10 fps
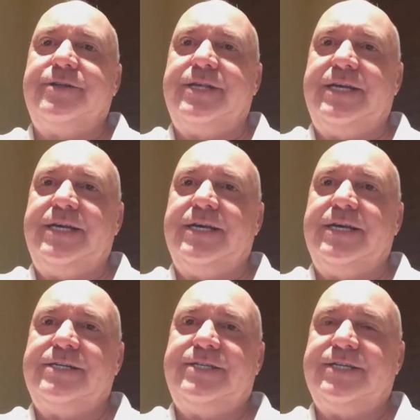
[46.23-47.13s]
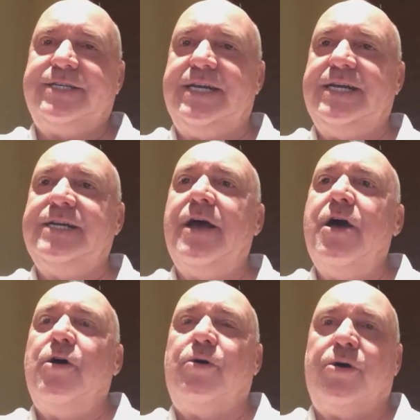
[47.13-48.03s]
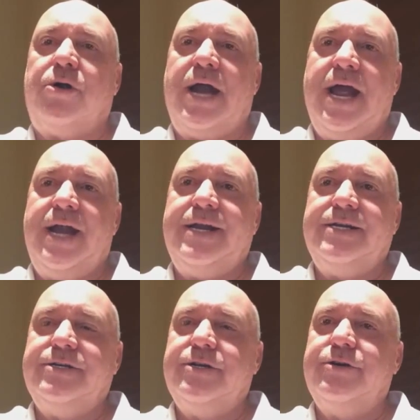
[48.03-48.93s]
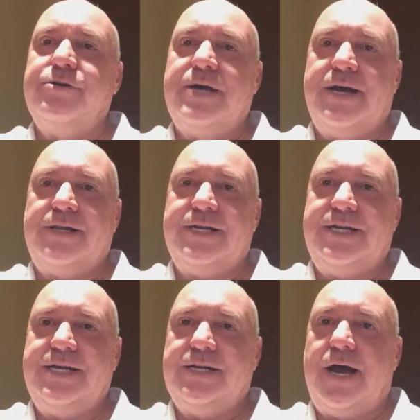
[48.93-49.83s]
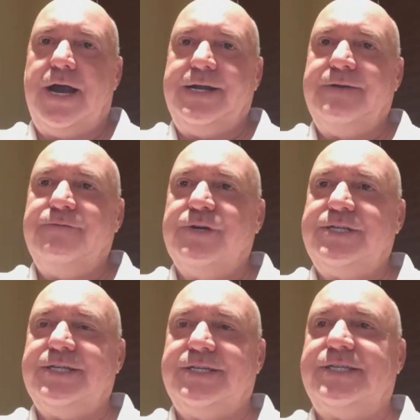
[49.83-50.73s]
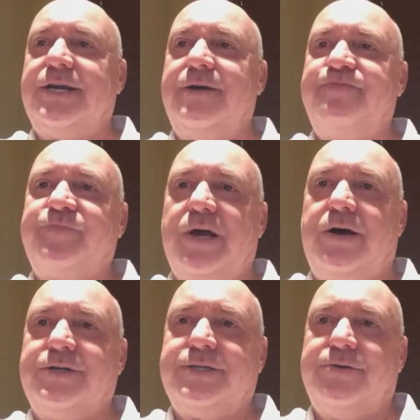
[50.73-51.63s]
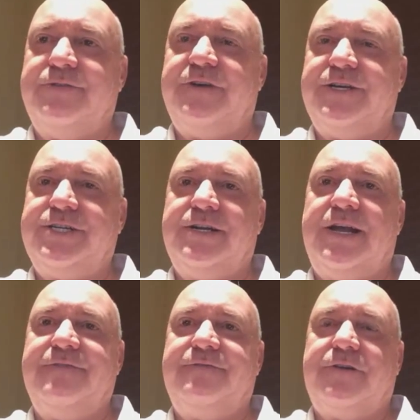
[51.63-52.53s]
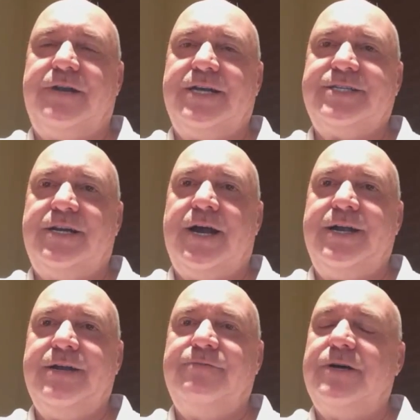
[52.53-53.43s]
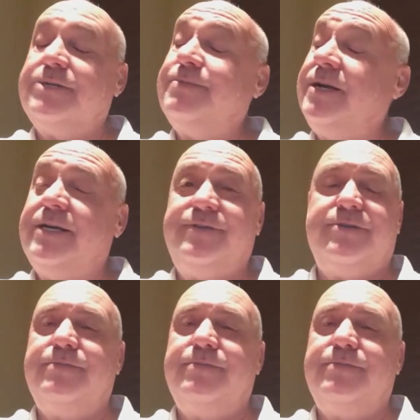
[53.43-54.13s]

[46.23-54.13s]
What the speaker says: the existing or adding new LED lighting, which is also efficient like fluorescent lighting was, but it gives you